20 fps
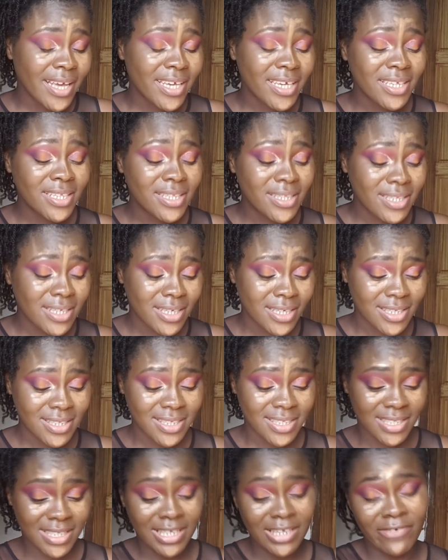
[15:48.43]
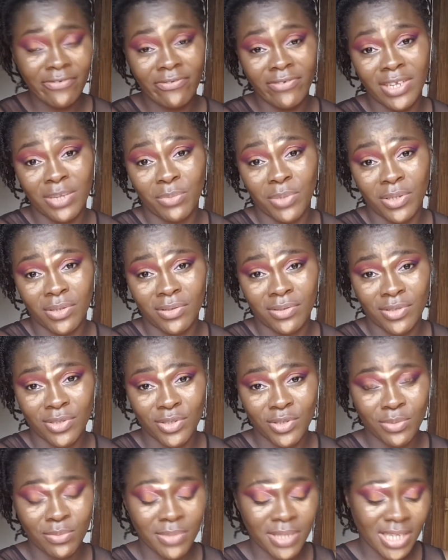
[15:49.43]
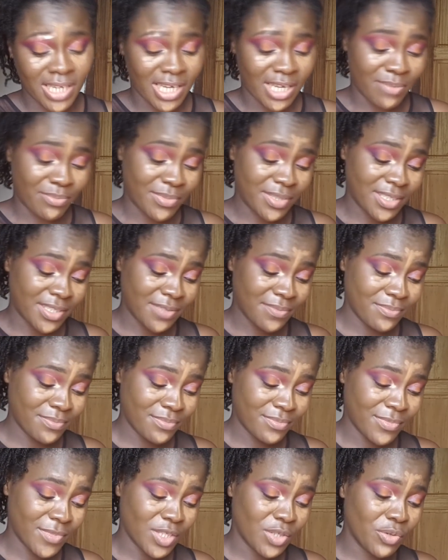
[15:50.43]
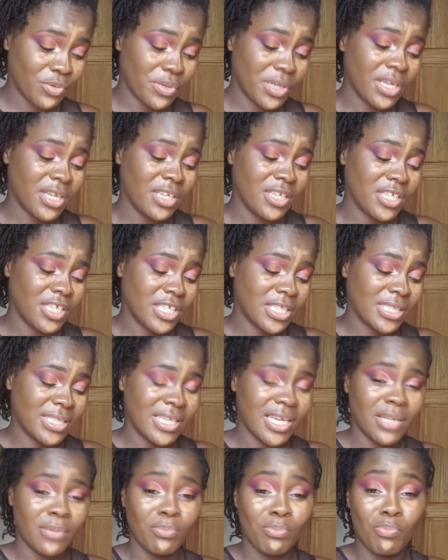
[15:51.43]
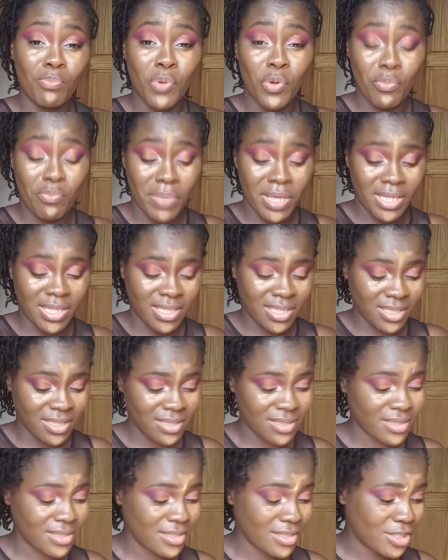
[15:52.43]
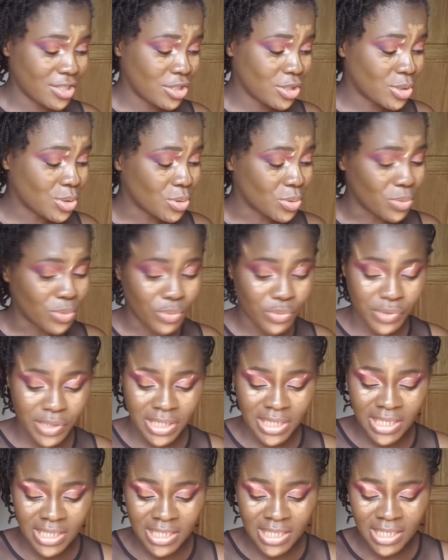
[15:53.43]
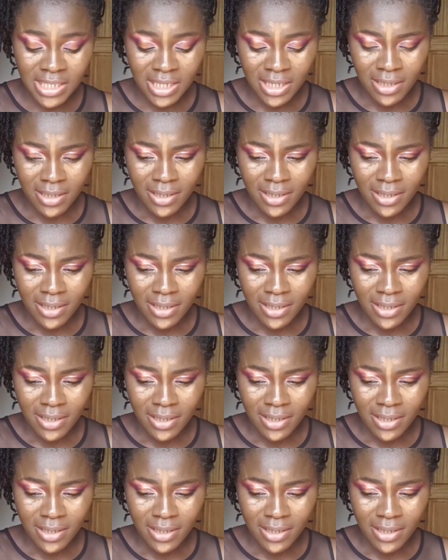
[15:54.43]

Eat safely, because sometimes you really need that moment to really